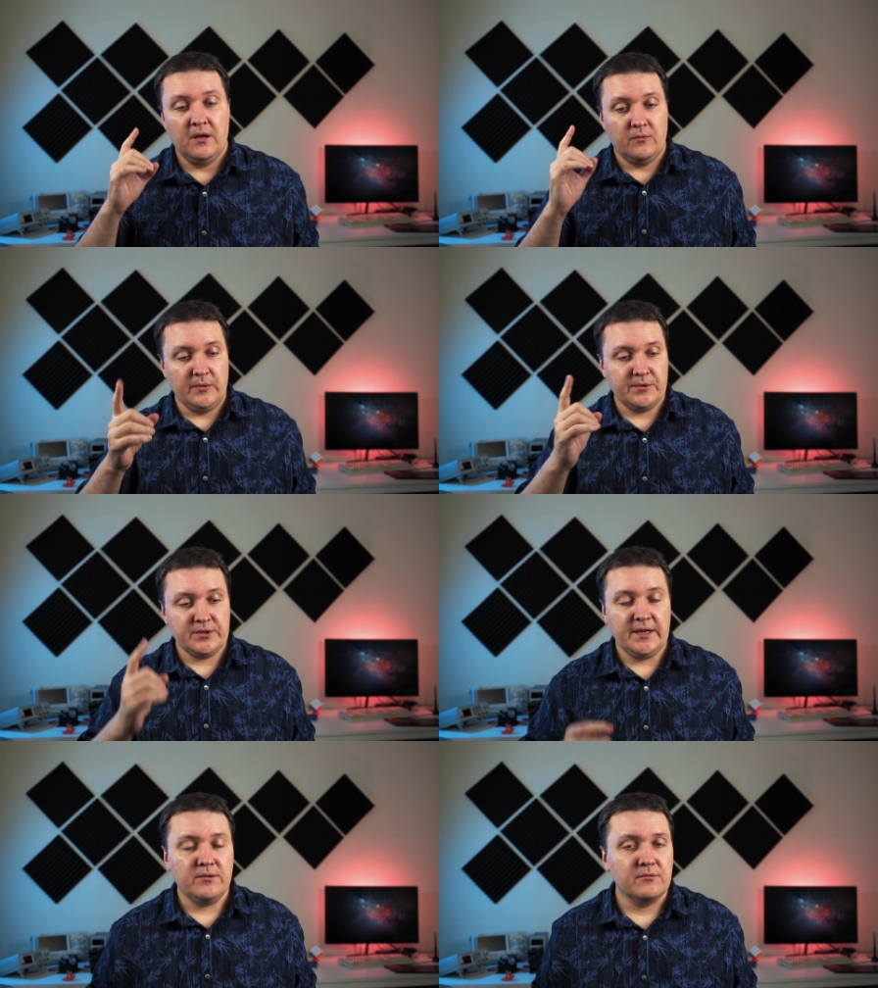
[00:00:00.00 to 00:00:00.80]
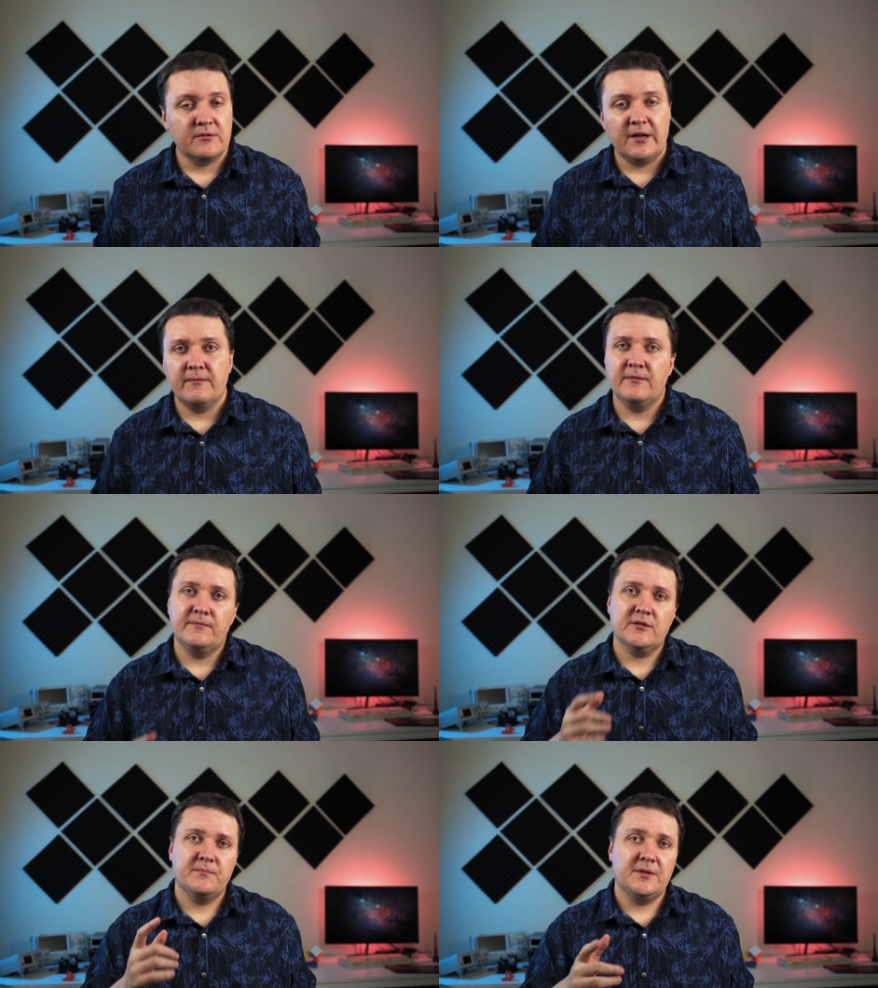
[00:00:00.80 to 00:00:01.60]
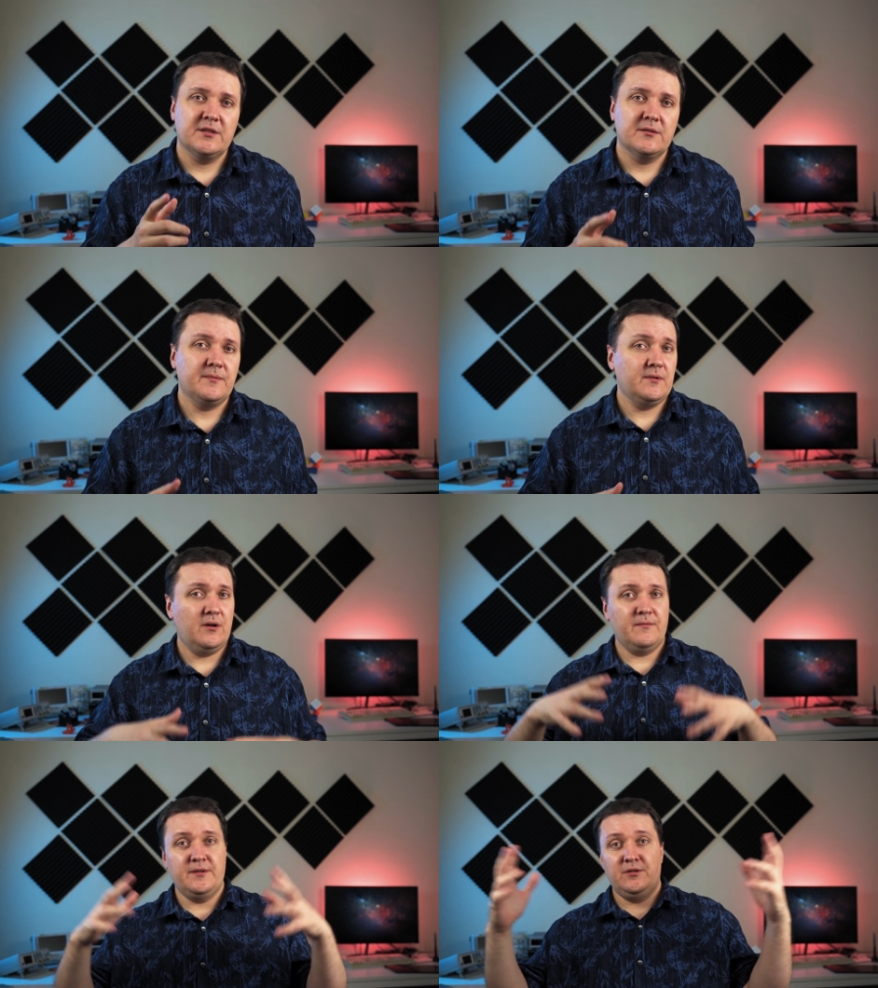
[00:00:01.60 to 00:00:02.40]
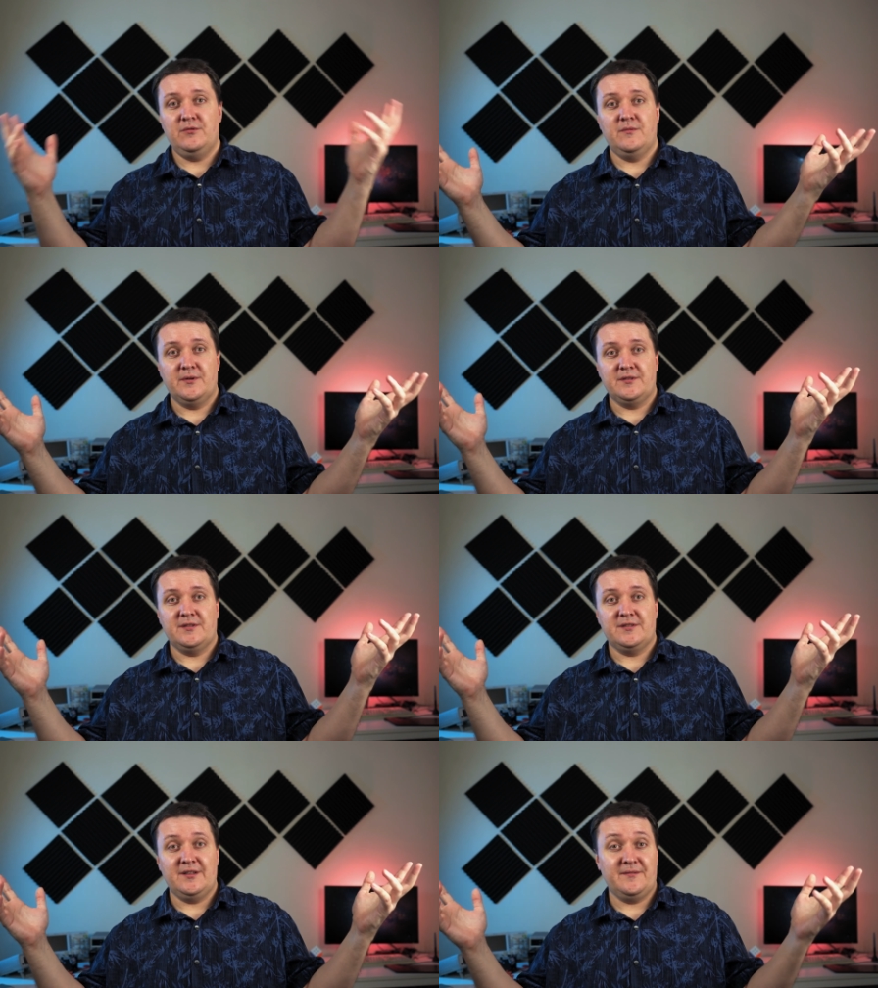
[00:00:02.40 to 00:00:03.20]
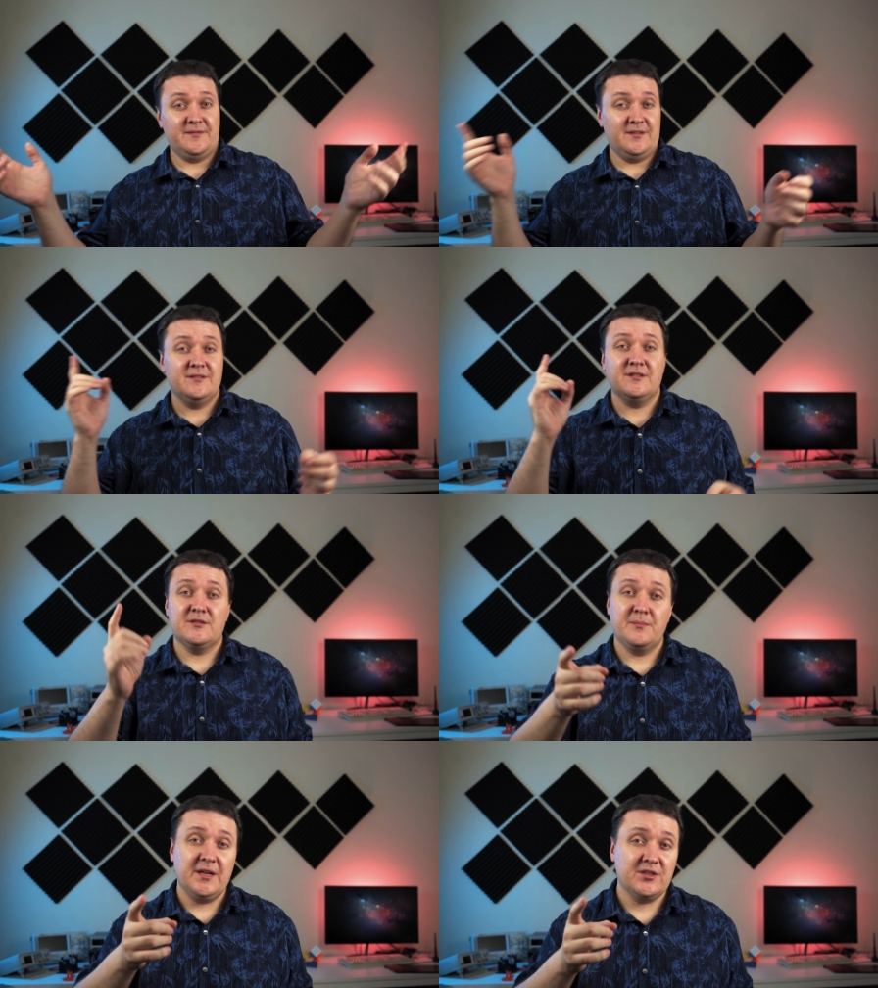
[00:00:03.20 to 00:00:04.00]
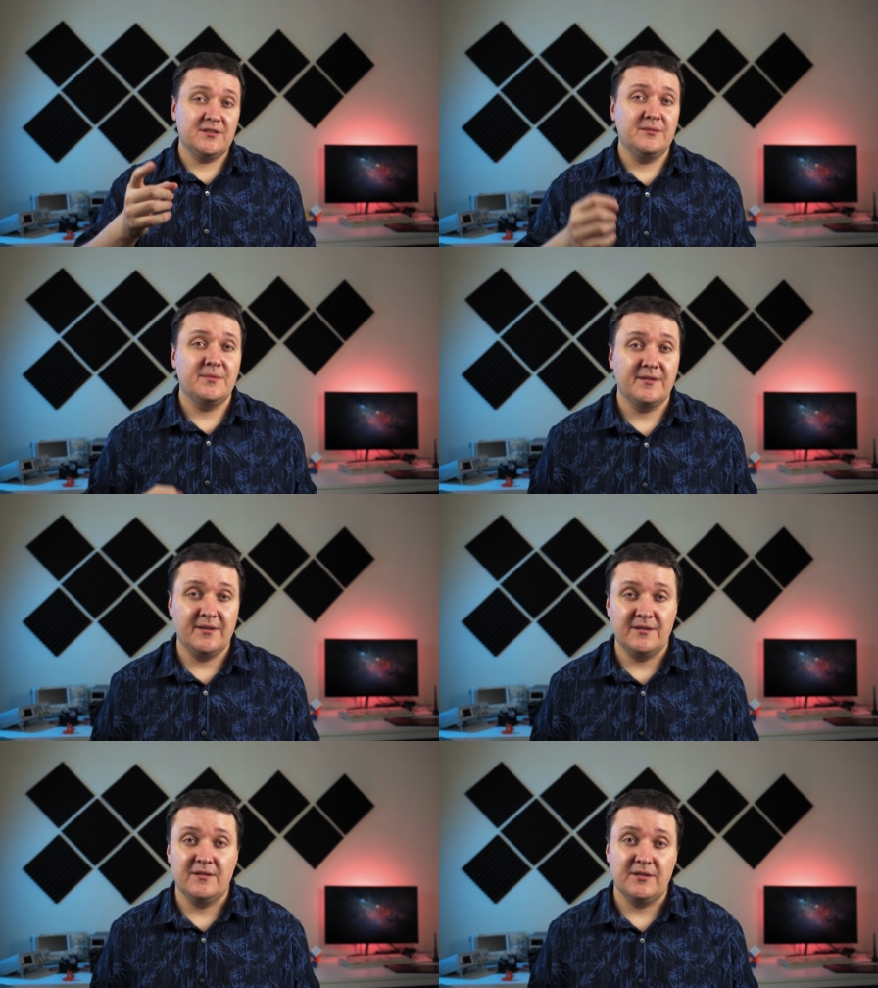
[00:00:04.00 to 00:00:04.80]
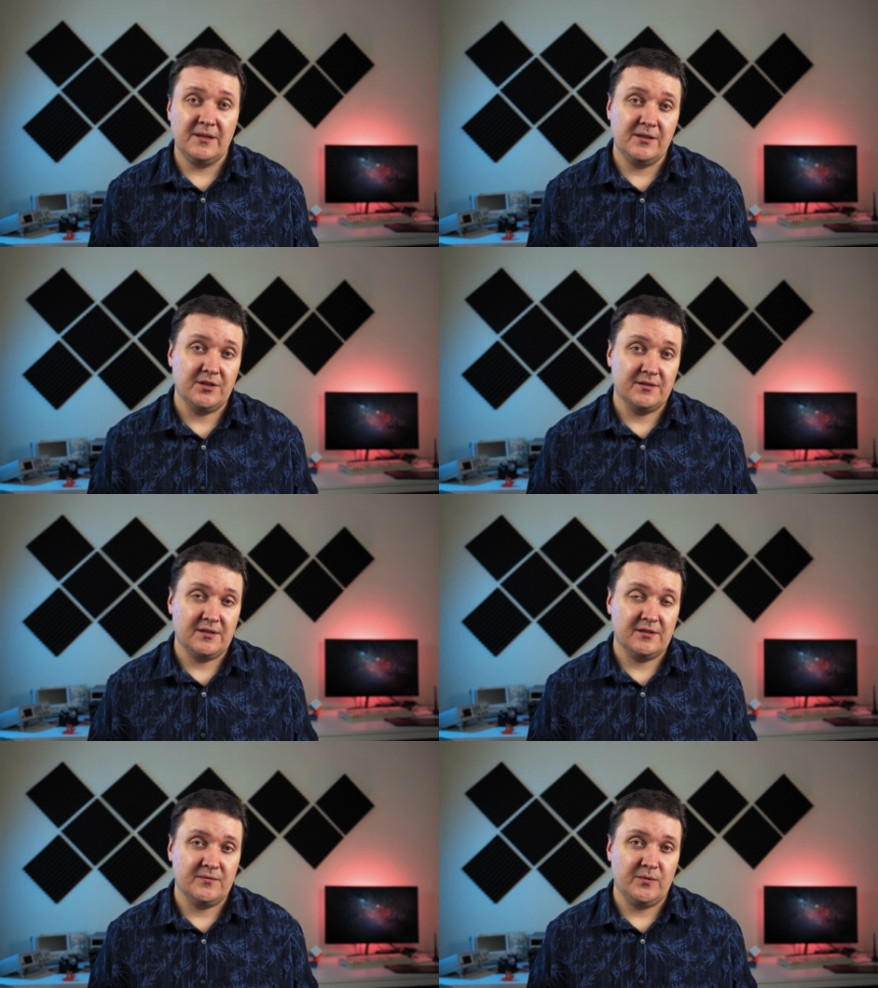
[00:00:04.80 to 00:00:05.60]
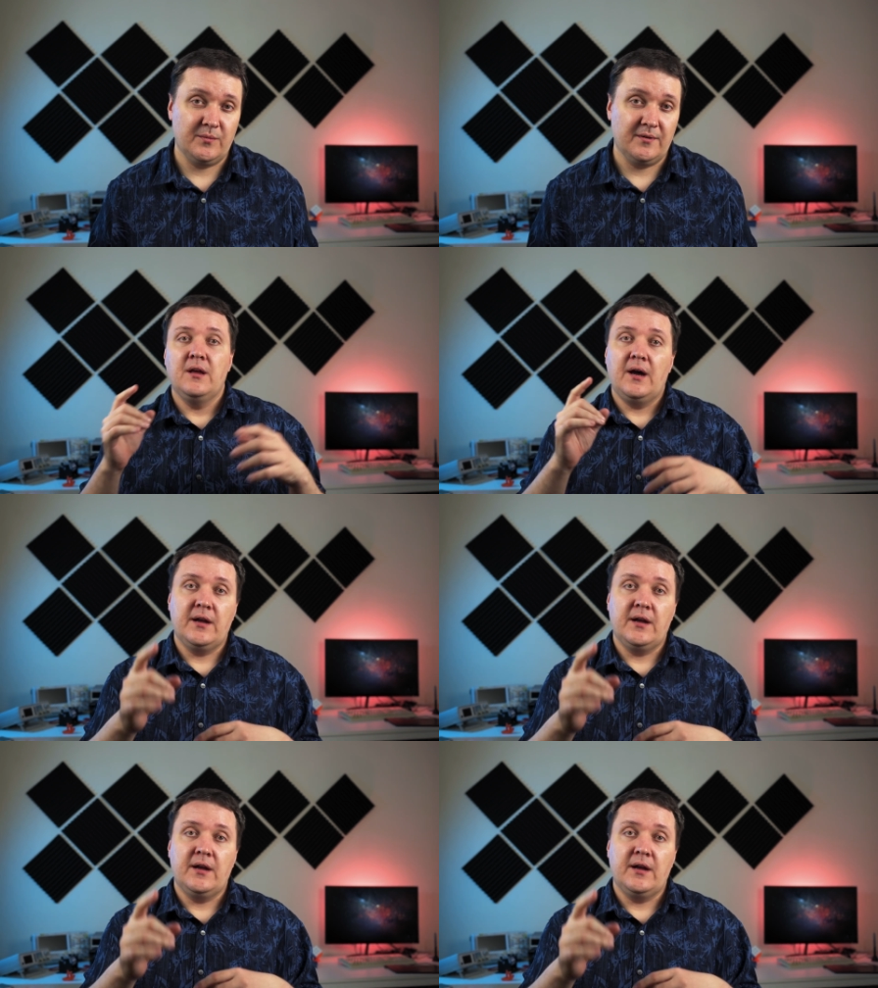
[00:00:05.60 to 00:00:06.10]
We will try to derive the first principle of the universe itself, since it's much simpler than intelligence as for me.